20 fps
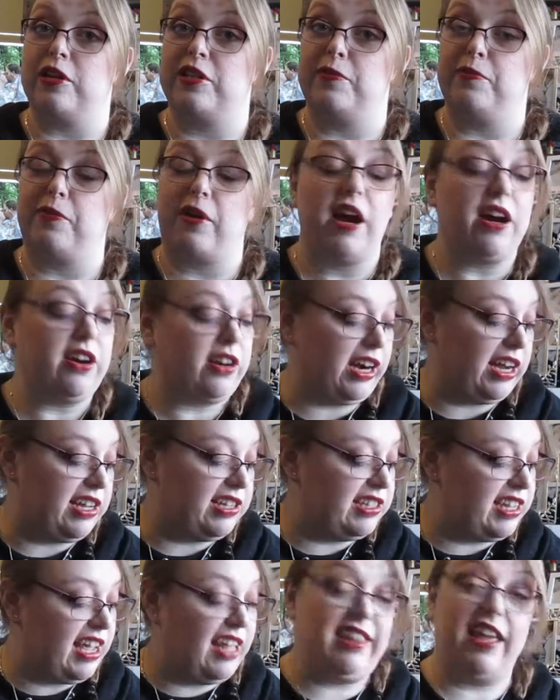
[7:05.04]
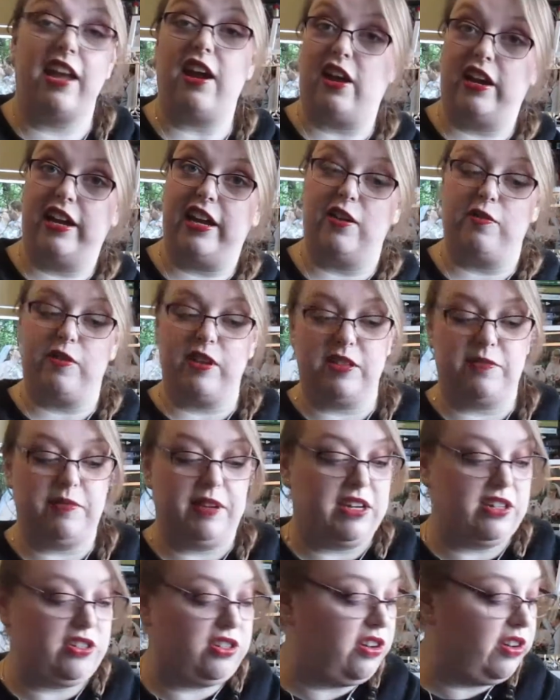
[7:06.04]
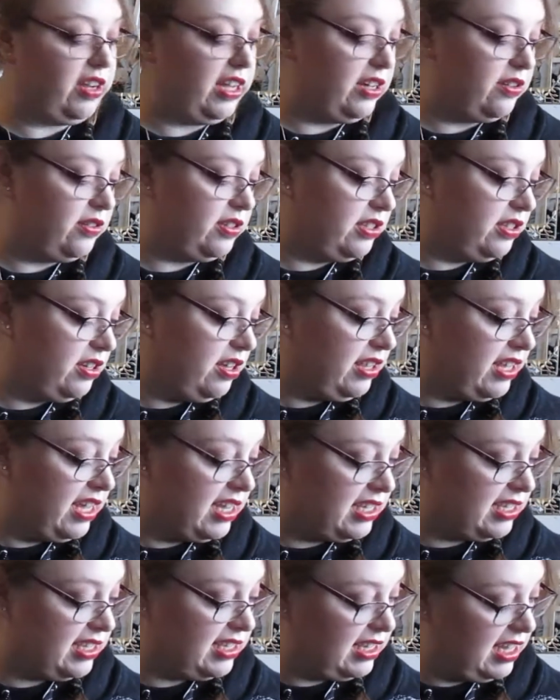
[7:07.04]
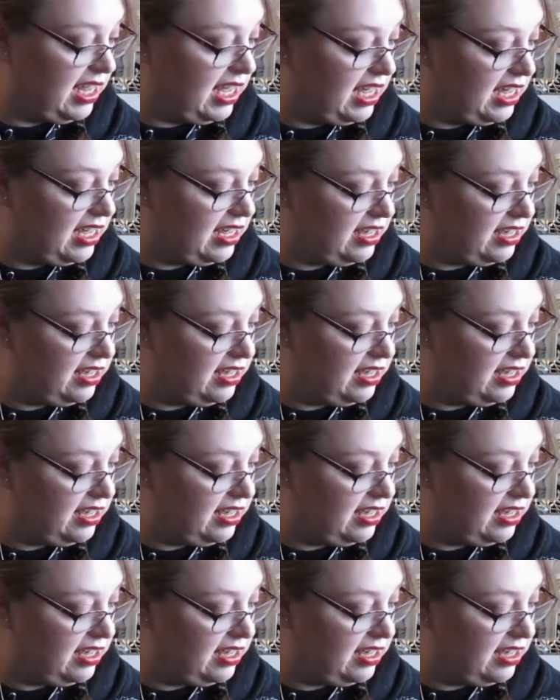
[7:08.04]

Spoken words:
in progress, and they are here with me to show you. So let's see.